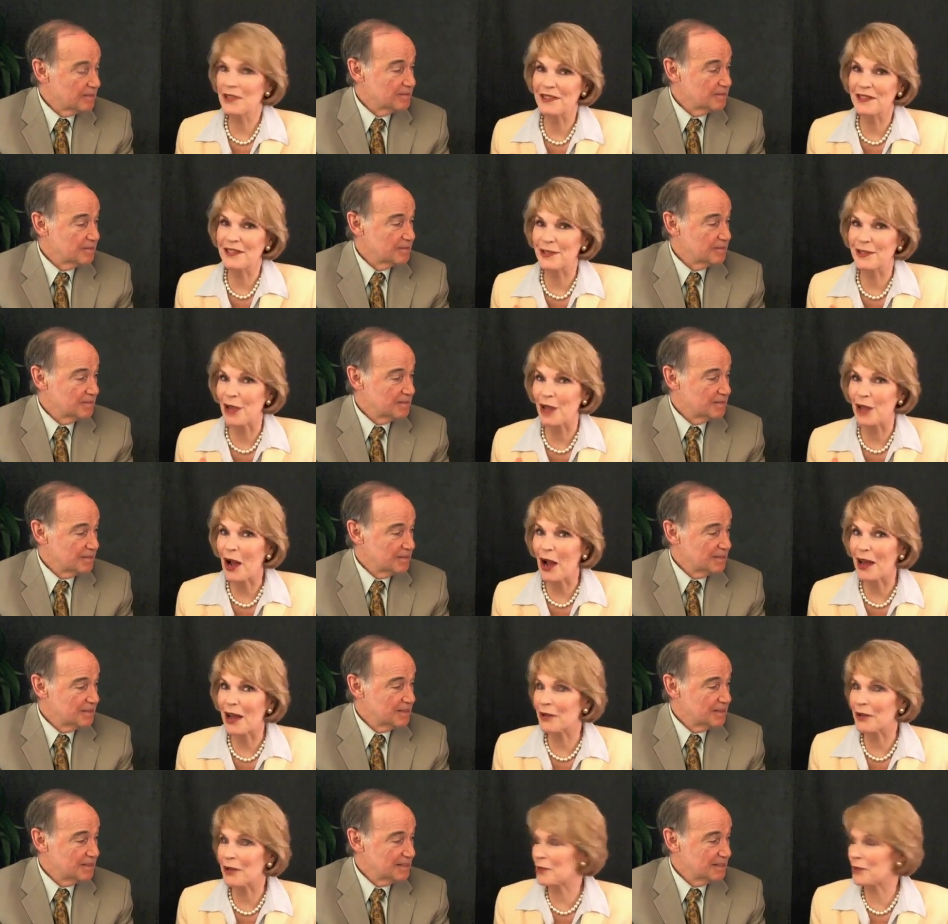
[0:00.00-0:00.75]

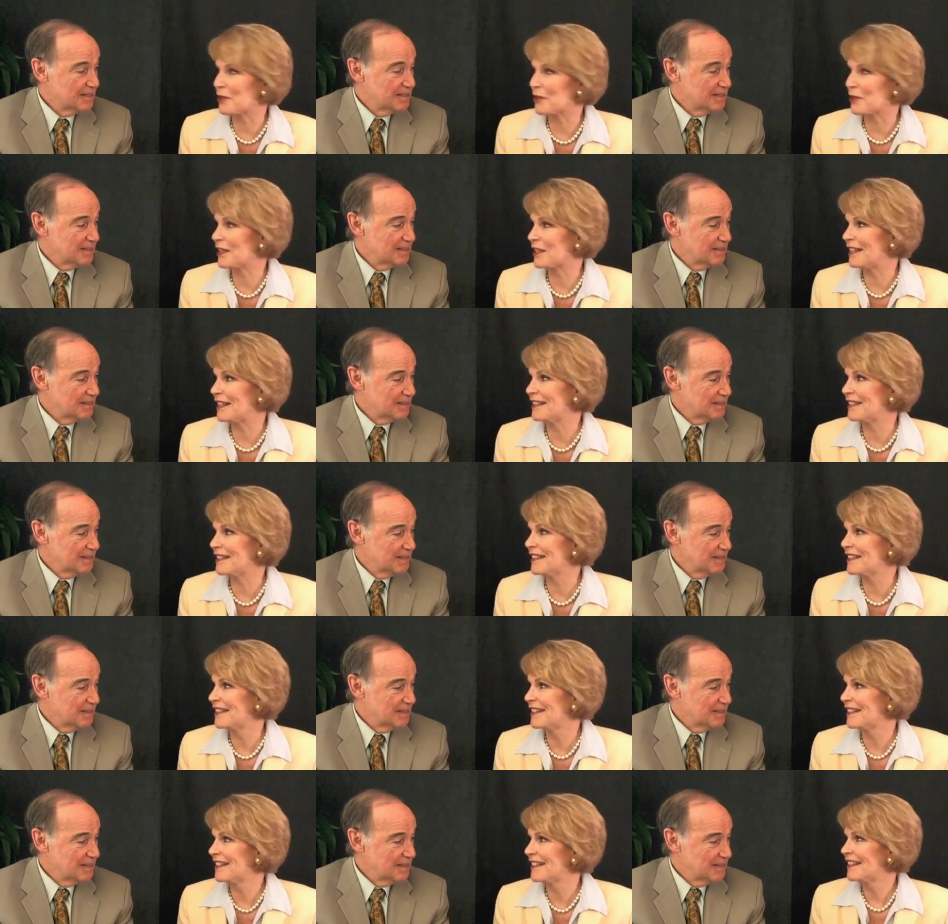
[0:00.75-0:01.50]
Speaker 1: saw it working
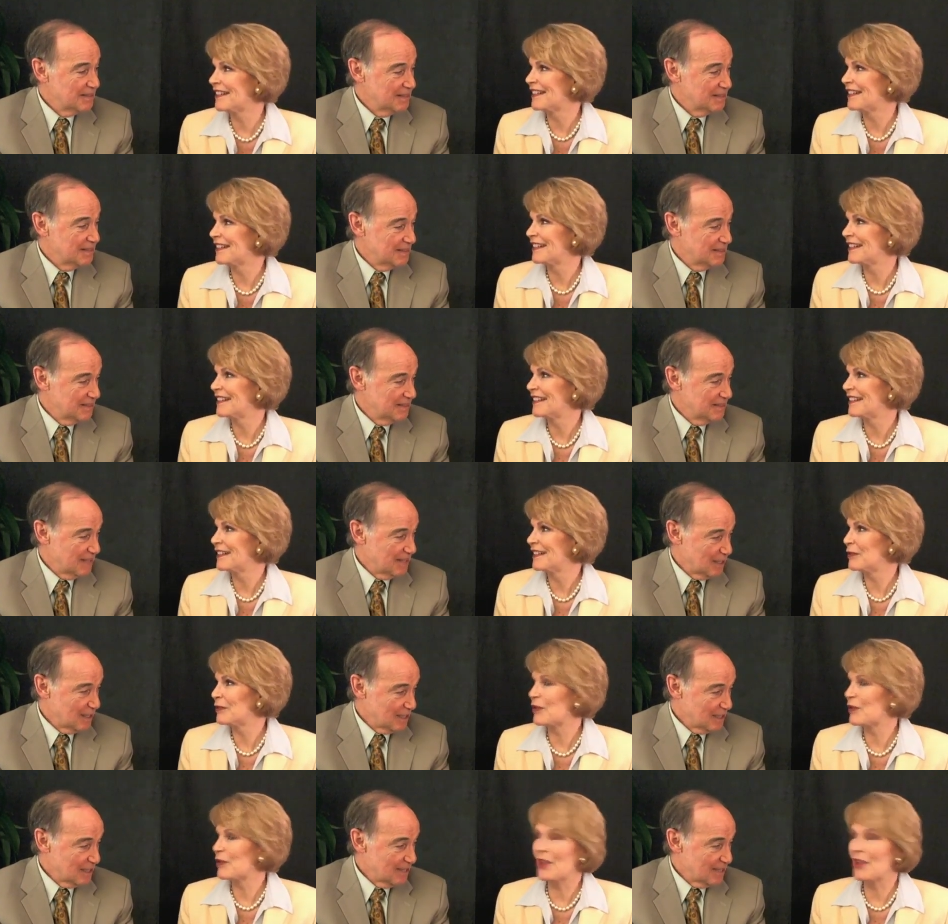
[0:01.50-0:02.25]

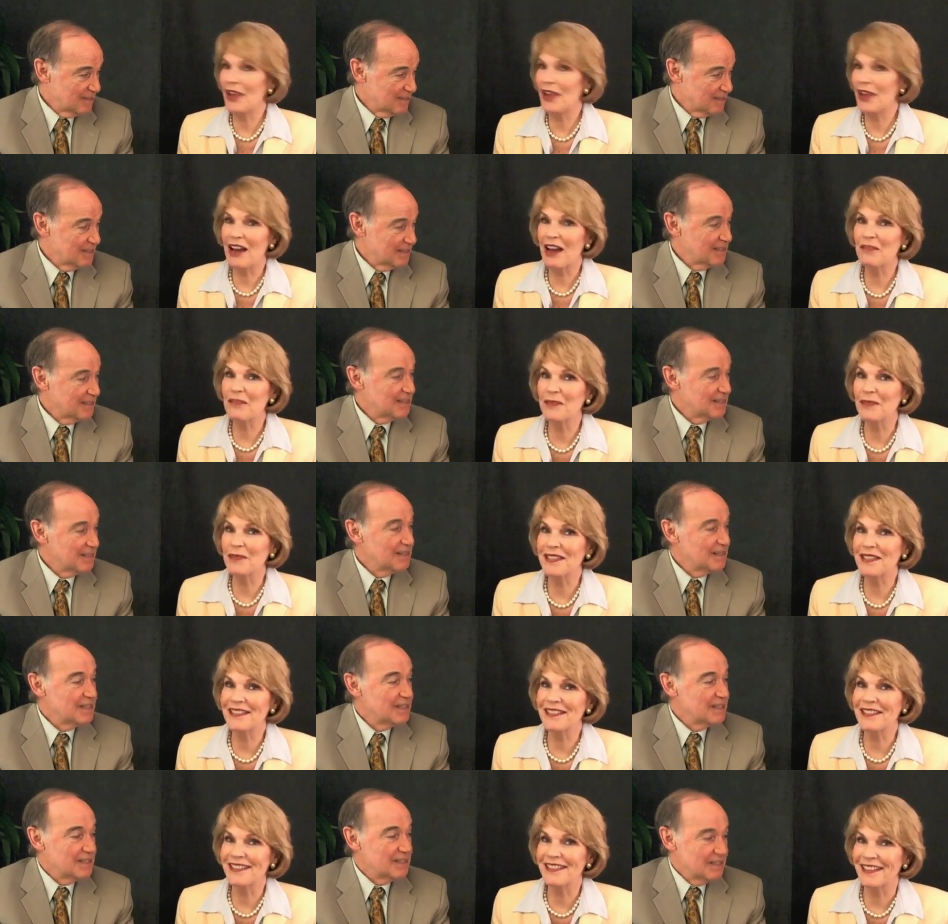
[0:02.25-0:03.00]
with a live
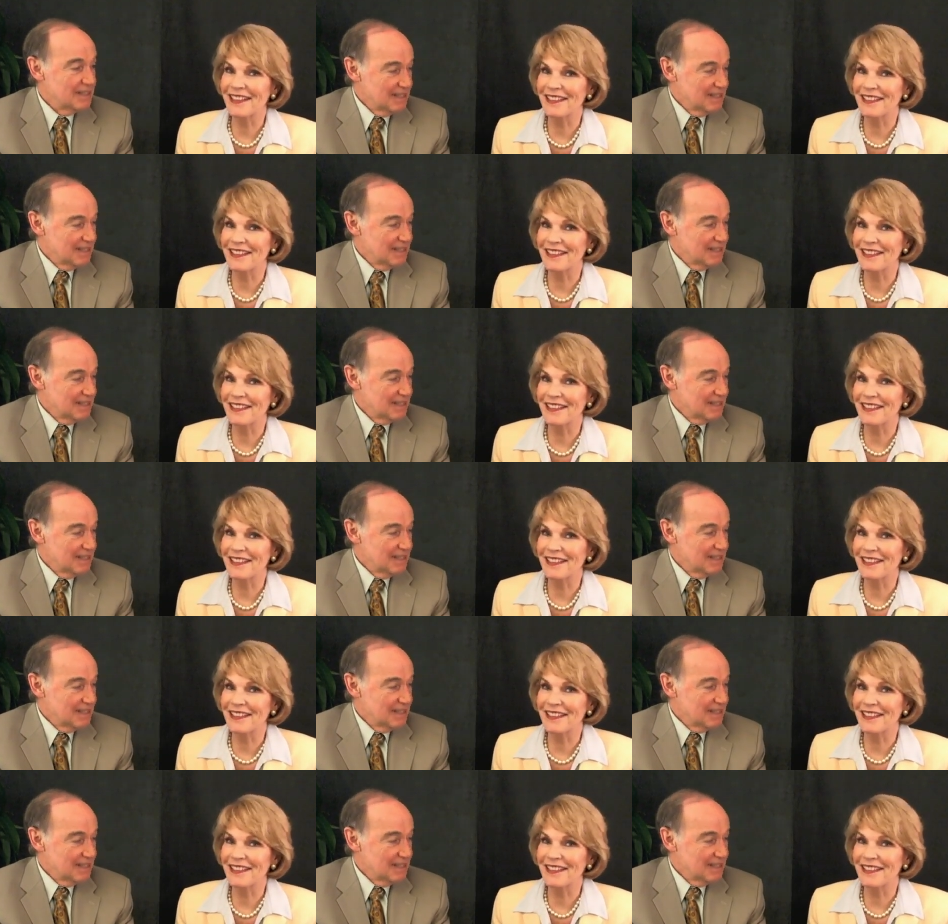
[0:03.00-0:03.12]
blood cell